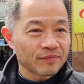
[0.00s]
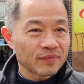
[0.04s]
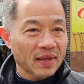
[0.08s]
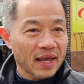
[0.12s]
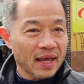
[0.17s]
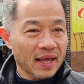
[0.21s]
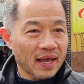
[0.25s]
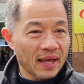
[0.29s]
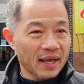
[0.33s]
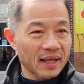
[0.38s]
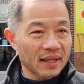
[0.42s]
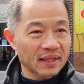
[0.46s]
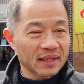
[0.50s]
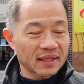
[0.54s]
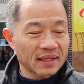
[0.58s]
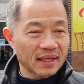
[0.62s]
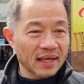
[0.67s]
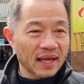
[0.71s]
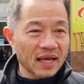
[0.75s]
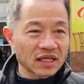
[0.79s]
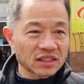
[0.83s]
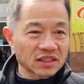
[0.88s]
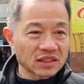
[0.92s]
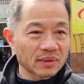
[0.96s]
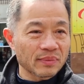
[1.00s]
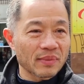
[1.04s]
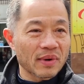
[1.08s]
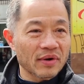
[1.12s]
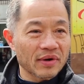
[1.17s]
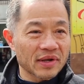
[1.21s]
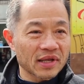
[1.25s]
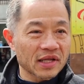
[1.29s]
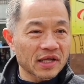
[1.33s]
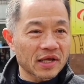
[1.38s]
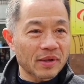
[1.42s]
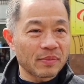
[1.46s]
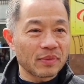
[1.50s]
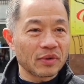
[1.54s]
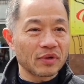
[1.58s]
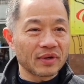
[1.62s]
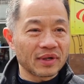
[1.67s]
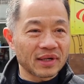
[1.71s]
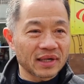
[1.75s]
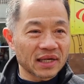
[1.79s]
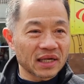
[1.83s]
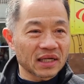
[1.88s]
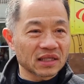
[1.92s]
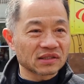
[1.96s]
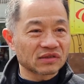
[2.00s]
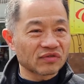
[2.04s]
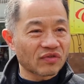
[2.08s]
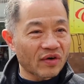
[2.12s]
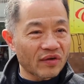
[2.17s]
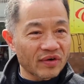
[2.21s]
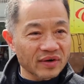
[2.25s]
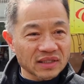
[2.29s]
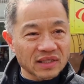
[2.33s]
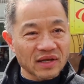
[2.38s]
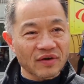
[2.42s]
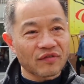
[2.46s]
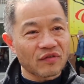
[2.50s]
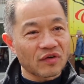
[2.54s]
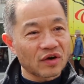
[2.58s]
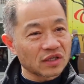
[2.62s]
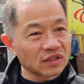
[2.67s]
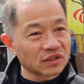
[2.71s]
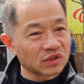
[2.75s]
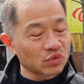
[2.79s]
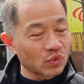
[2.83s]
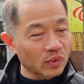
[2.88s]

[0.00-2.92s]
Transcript: And the Asian American community is very diverse.